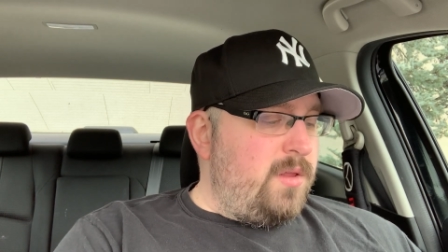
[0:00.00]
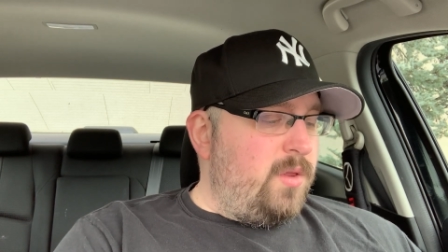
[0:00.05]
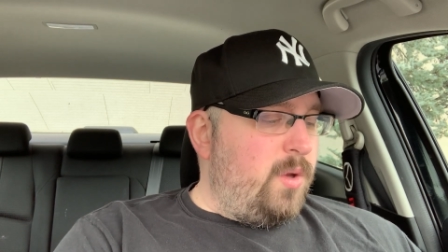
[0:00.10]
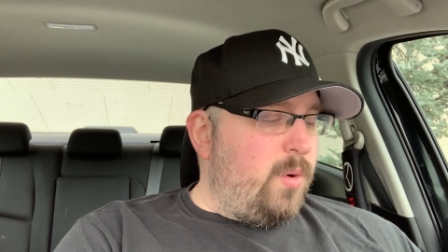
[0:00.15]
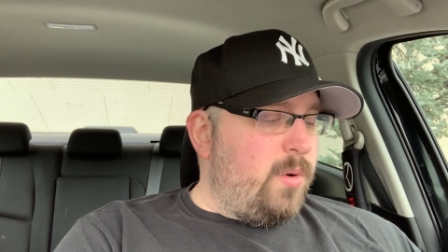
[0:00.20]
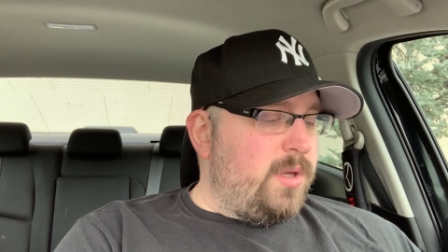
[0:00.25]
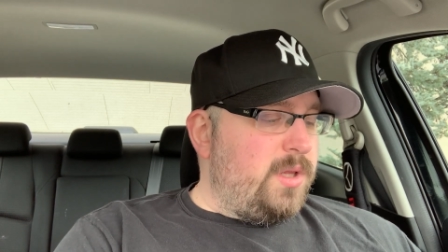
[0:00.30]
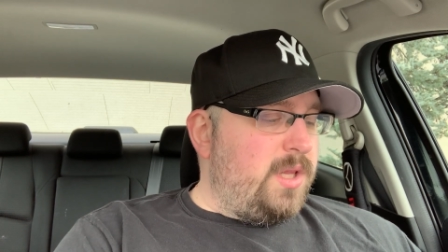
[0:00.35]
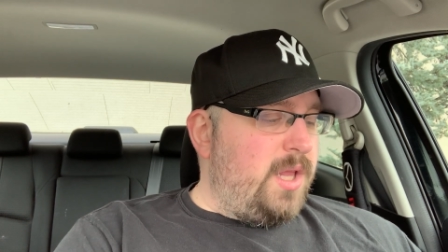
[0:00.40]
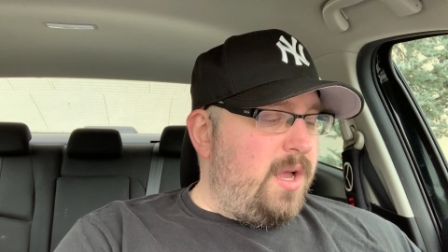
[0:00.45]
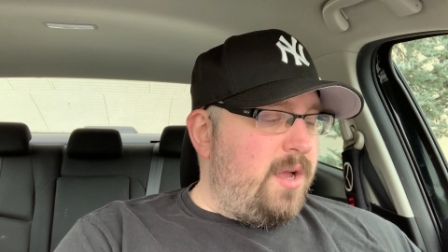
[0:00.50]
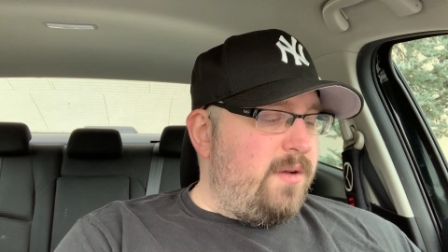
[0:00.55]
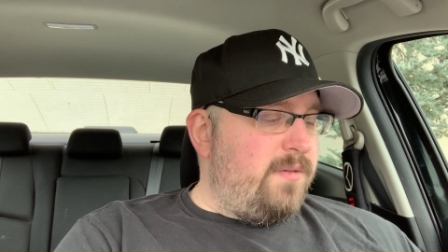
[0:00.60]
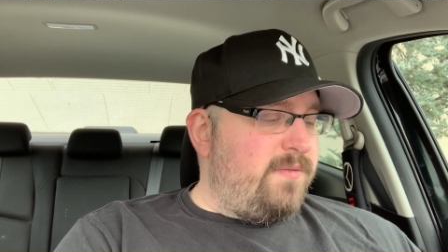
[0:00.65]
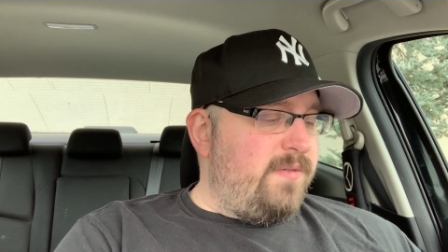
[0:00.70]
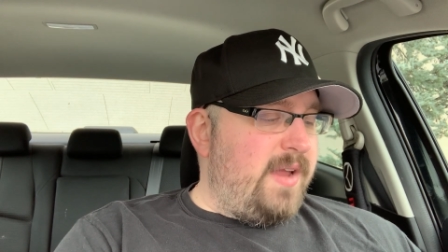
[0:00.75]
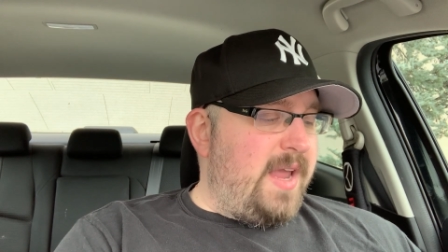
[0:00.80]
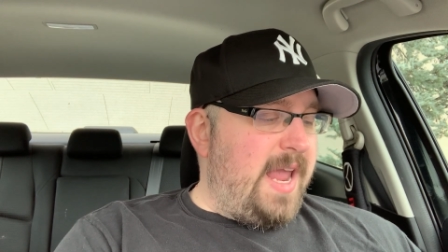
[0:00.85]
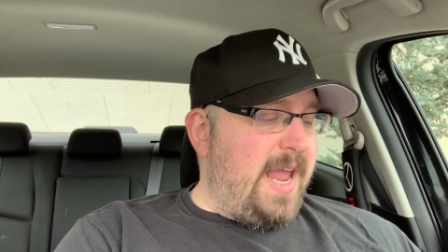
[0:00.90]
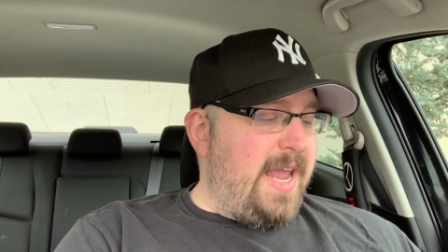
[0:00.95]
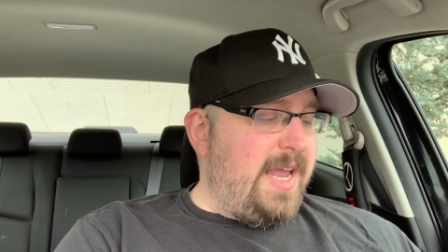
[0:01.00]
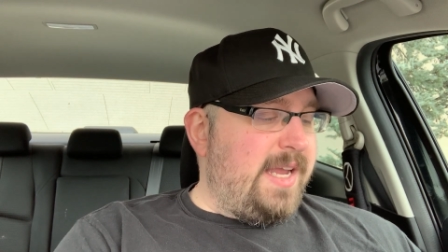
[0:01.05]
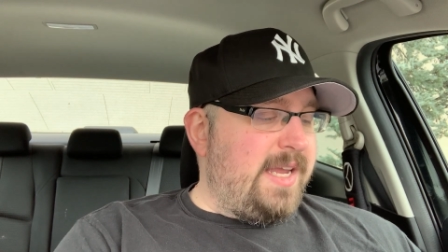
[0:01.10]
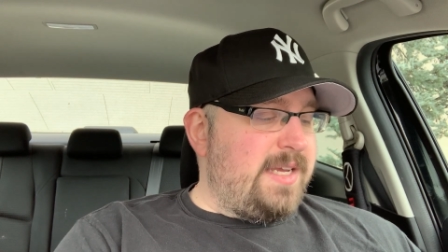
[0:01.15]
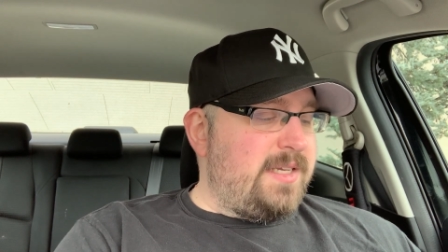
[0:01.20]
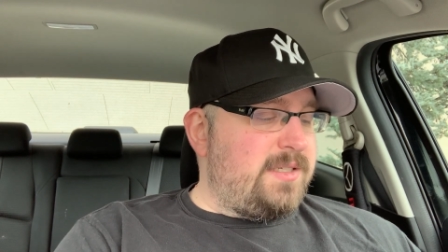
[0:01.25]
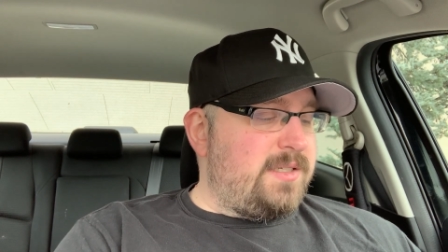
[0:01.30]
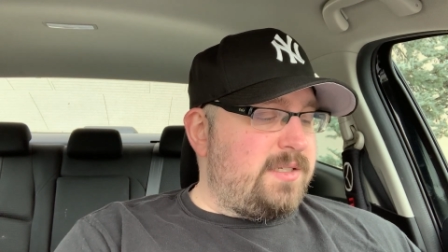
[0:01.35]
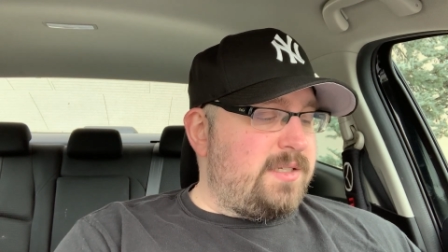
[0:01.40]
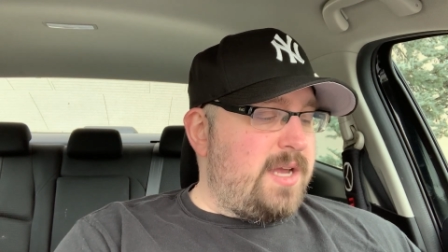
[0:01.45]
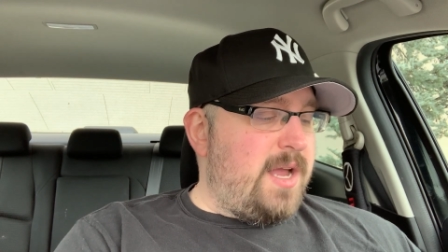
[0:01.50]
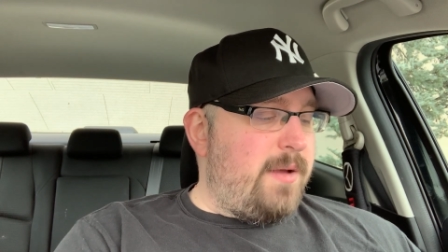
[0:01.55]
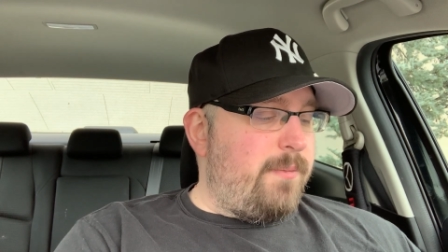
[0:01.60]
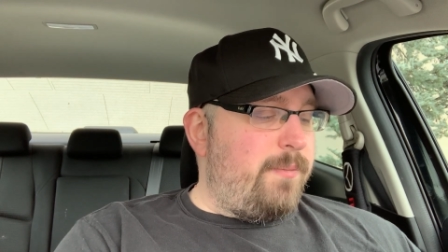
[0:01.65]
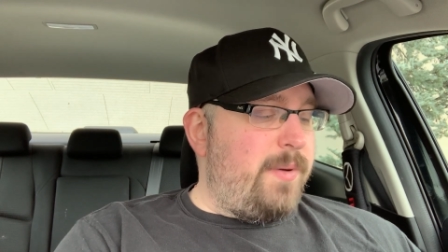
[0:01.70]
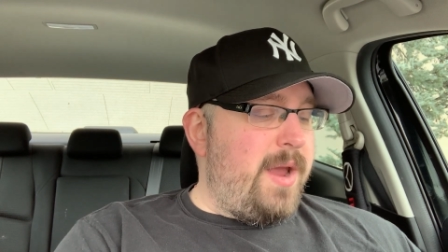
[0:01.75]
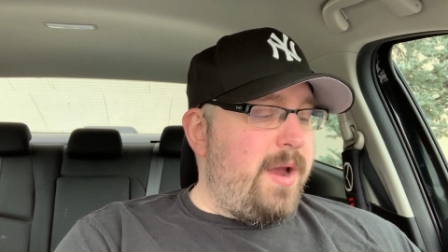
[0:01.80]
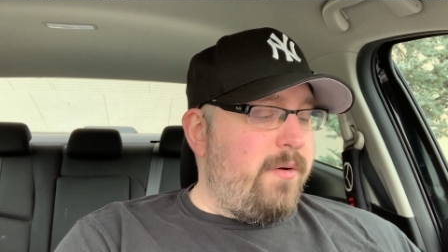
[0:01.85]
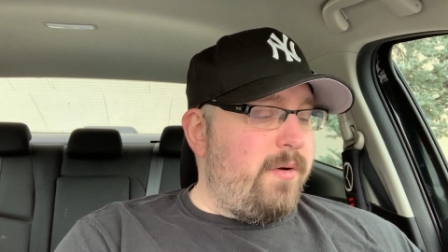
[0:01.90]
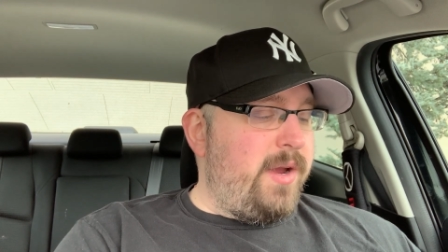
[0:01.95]
Laura Love, Agus,
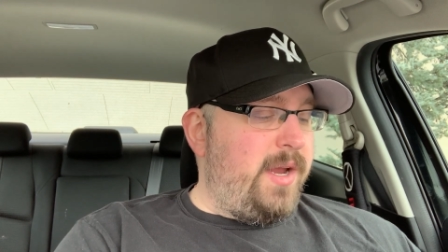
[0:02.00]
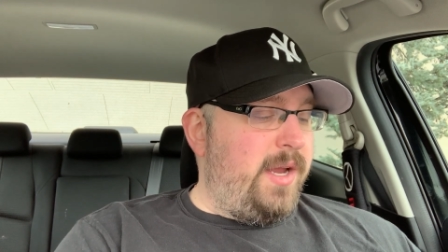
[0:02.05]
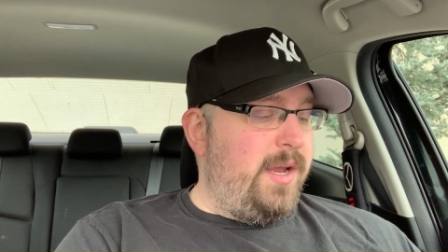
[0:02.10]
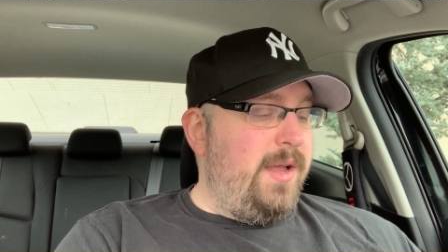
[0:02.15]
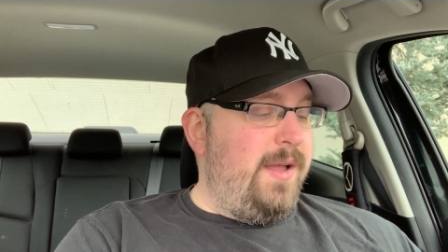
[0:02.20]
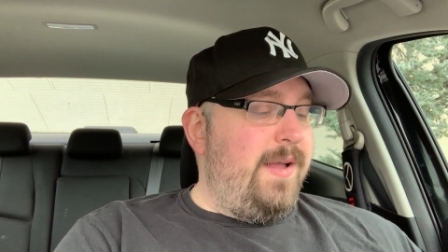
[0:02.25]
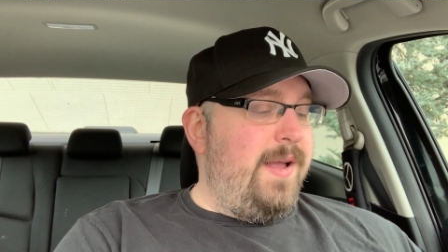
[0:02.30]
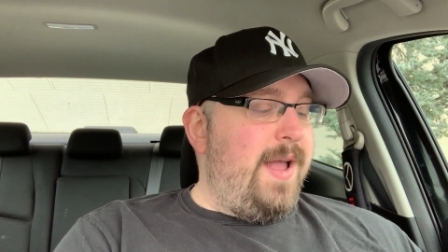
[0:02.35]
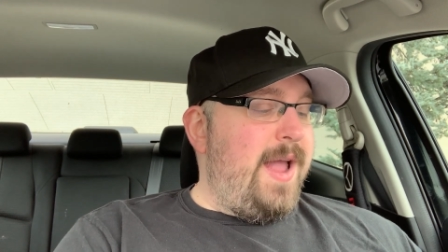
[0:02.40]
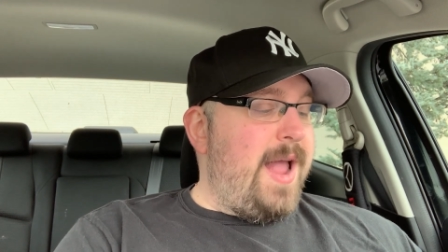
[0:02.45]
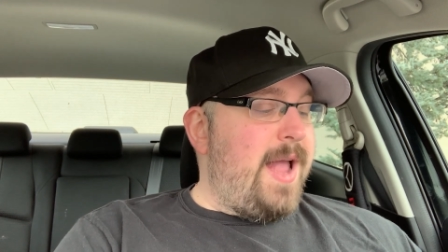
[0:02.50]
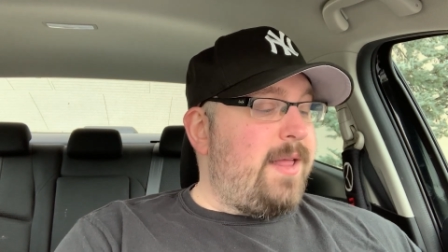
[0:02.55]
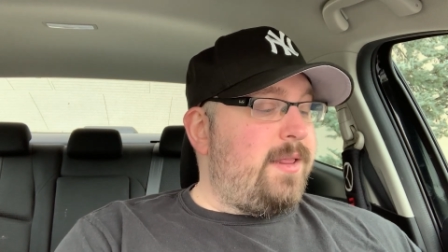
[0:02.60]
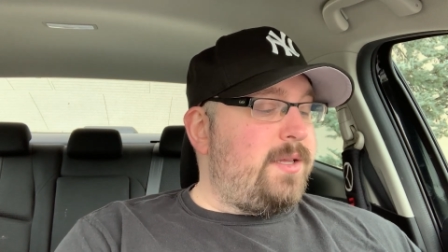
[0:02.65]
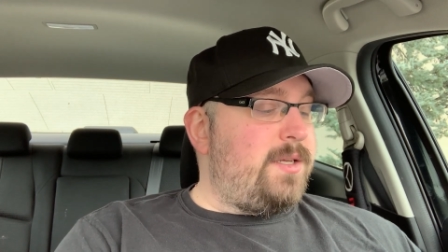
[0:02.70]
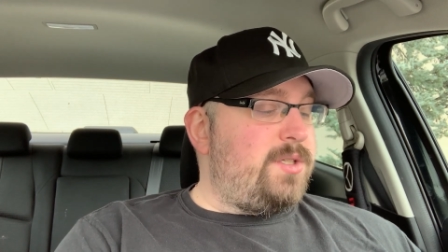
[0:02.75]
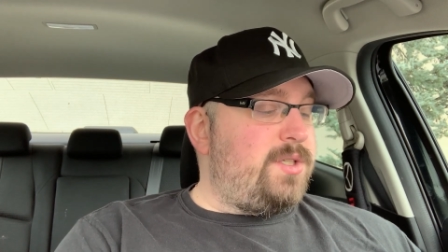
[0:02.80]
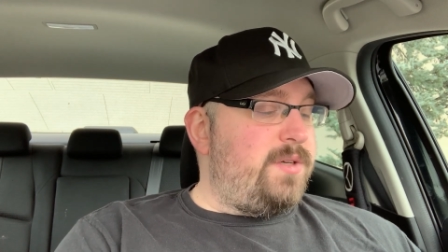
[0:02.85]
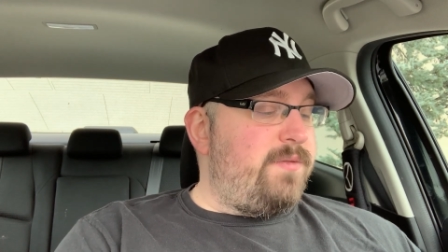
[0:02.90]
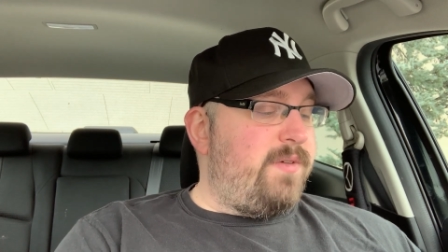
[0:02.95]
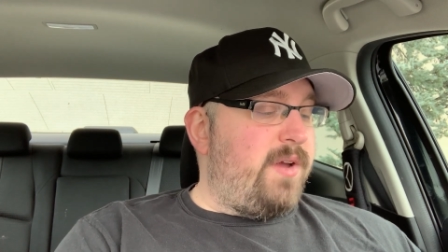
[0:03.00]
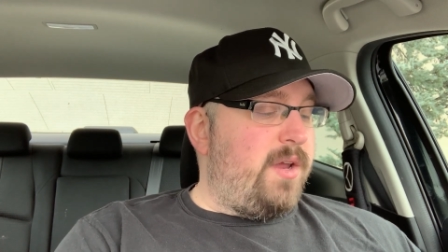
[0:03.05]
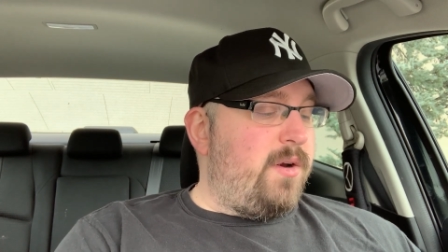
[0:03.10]
Tom Perry, Alan G.